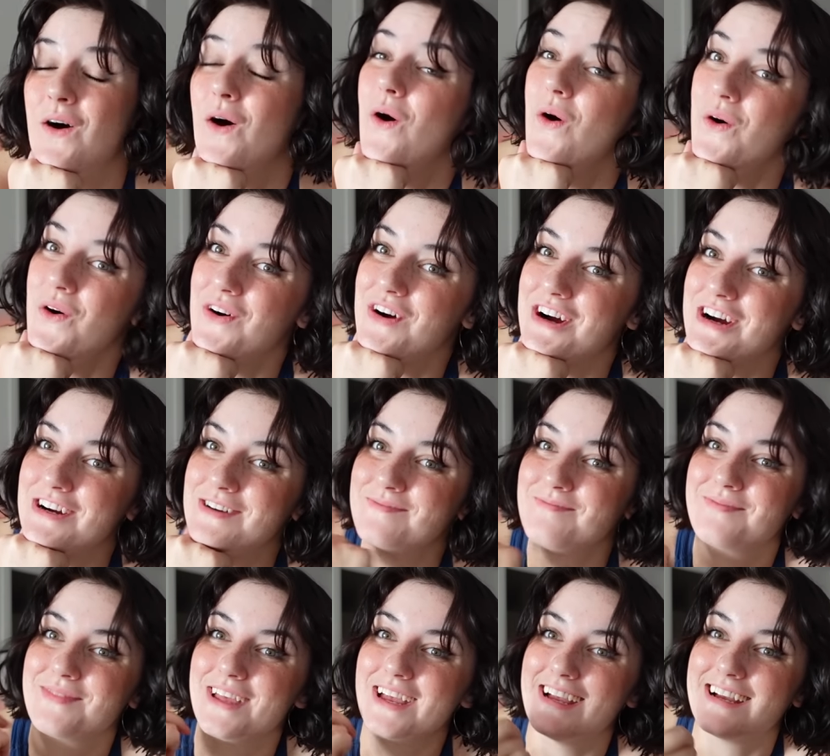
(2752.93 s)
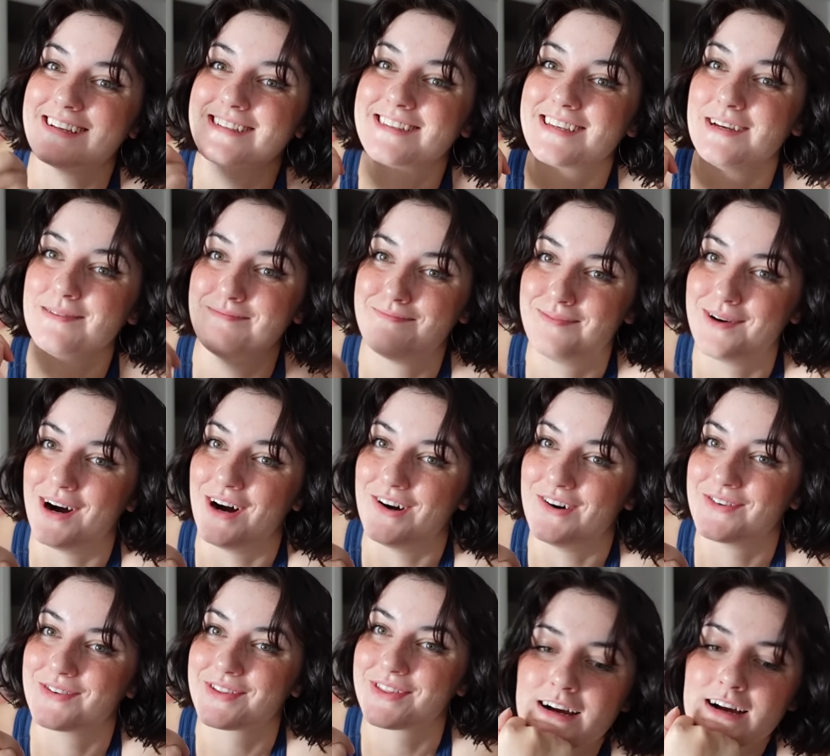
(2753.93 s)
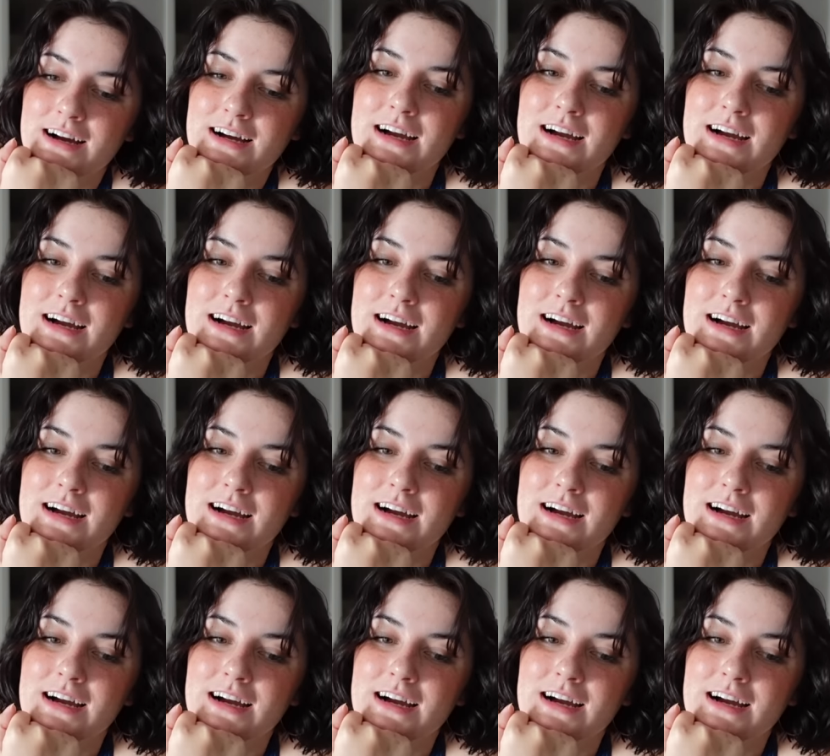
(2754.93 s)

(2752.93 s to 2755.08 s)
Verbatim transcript: Or is it both?